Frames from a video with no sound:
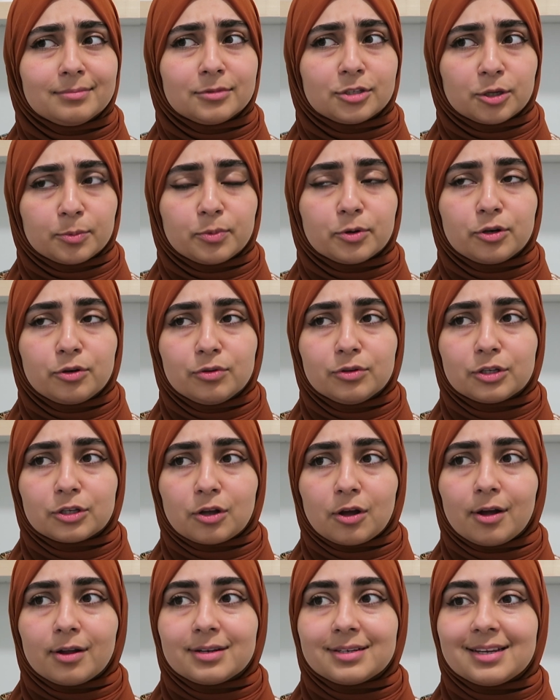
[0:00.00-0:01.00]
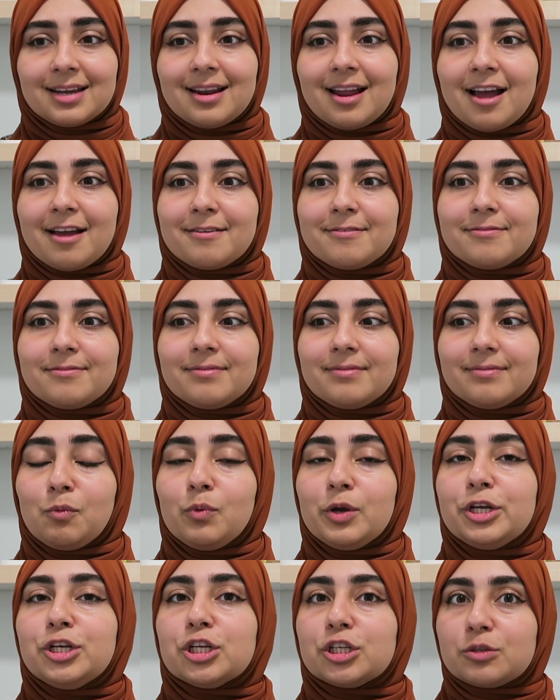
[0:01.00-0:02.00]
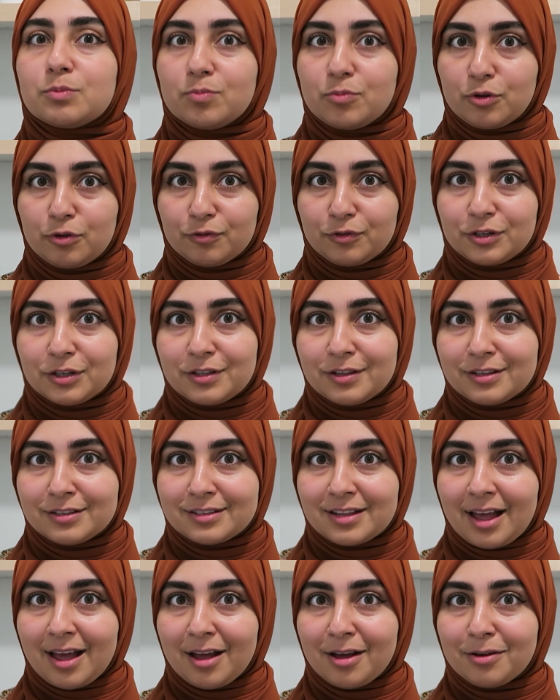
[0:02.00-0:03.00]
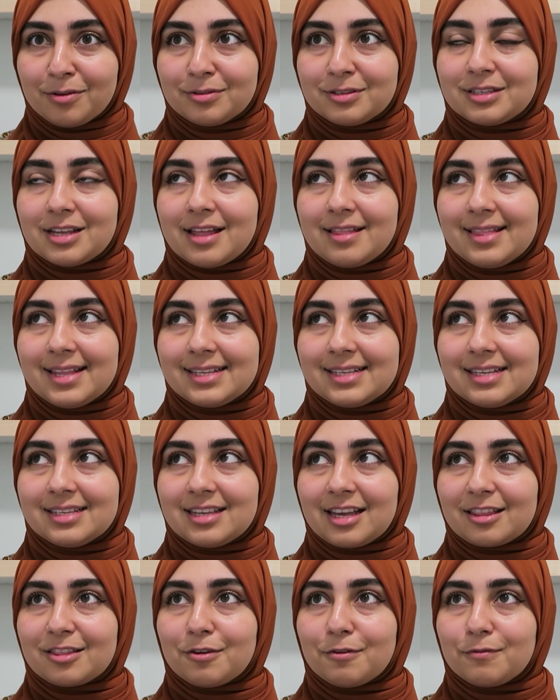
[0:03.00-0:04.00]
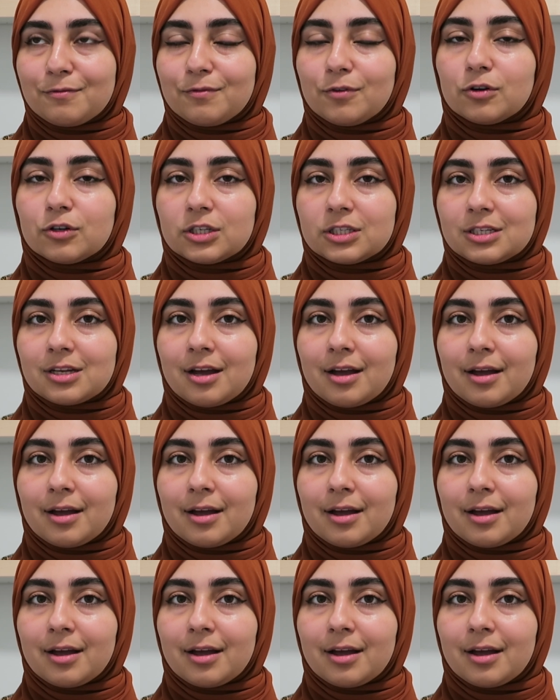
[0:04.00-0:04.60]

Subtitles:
to produce content, we just moved to this house, and this is like the first